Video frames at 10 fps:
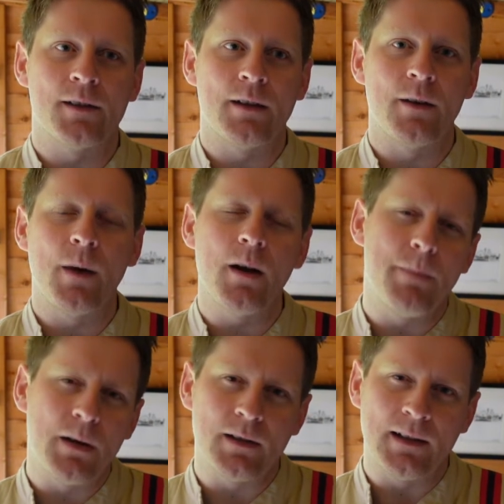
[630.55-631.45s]
Now they might
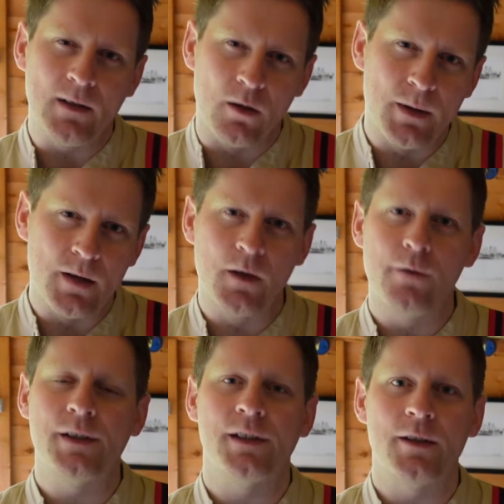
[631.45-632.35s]
build a little bit of
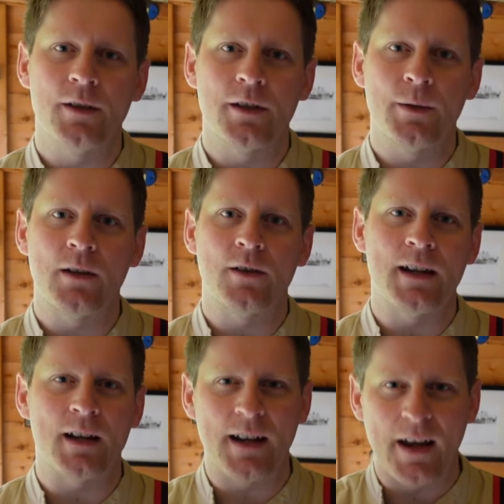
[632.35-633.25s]
oversteer into it because
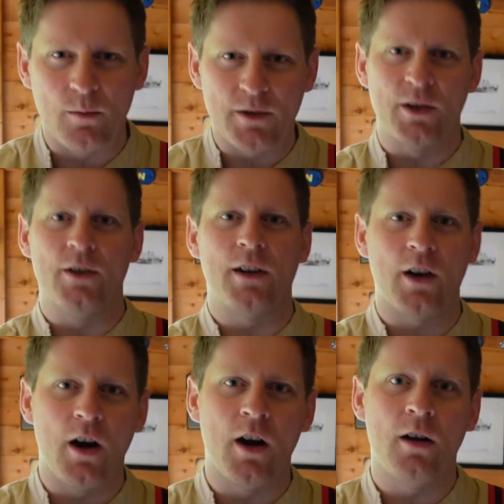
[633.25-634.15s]
that can help turn a
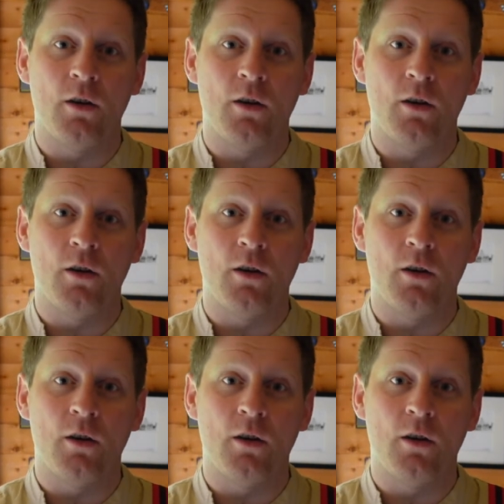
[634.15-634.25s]
car